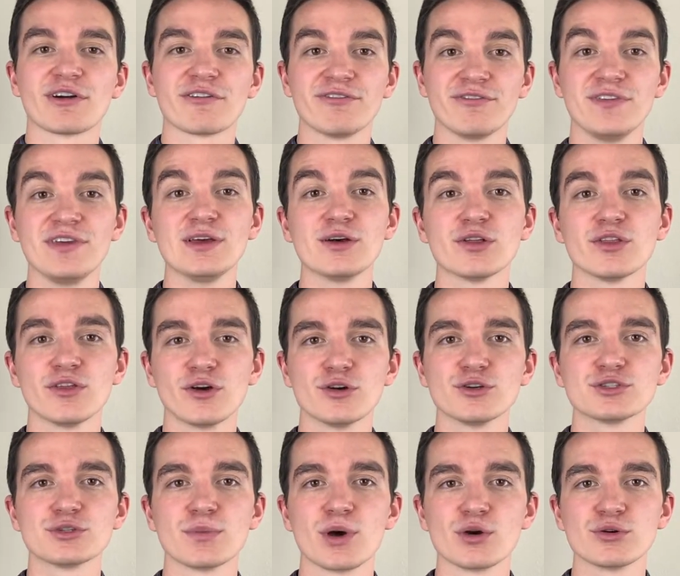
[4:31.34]
feel
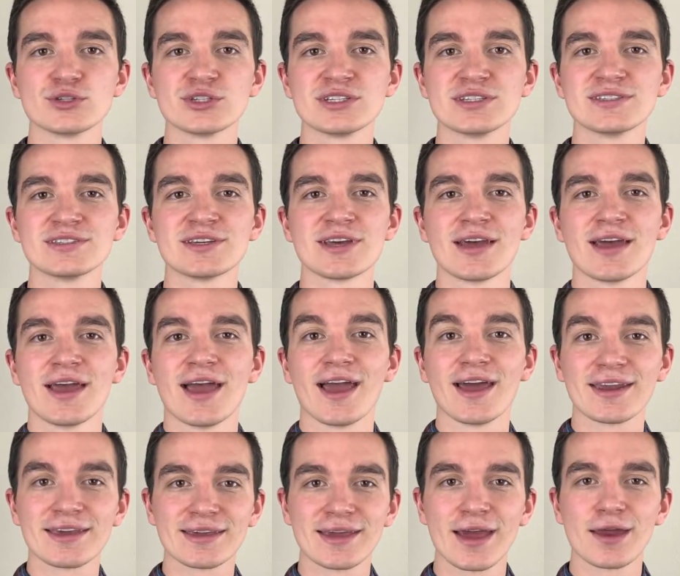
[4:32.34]
those emotions,
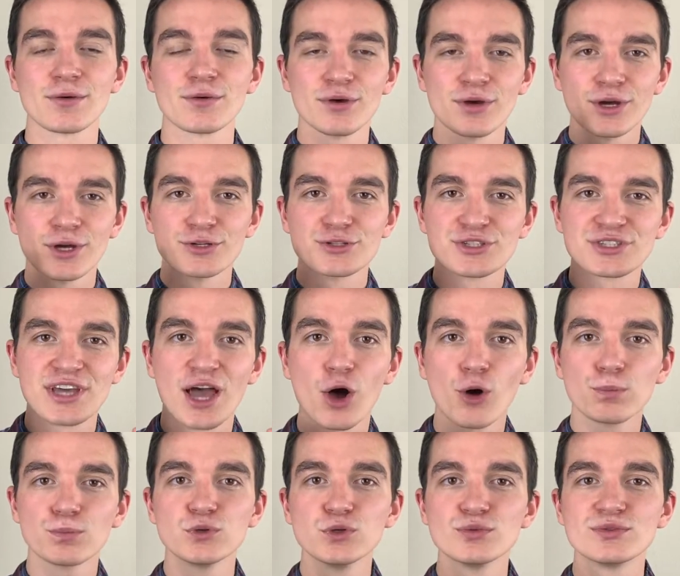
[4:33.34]
and again, just
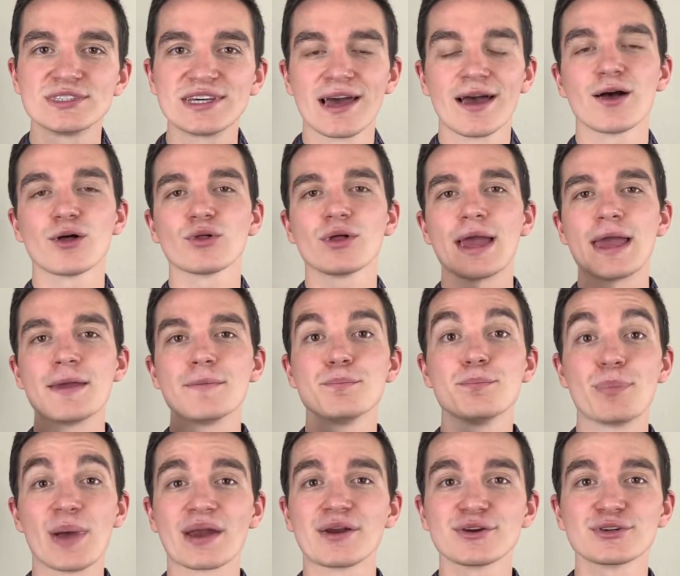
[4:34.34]
help you tell a
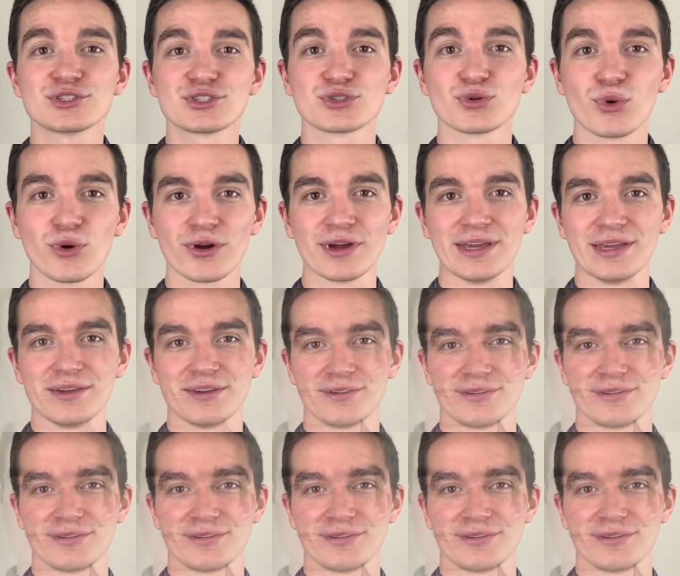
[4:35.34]
better story.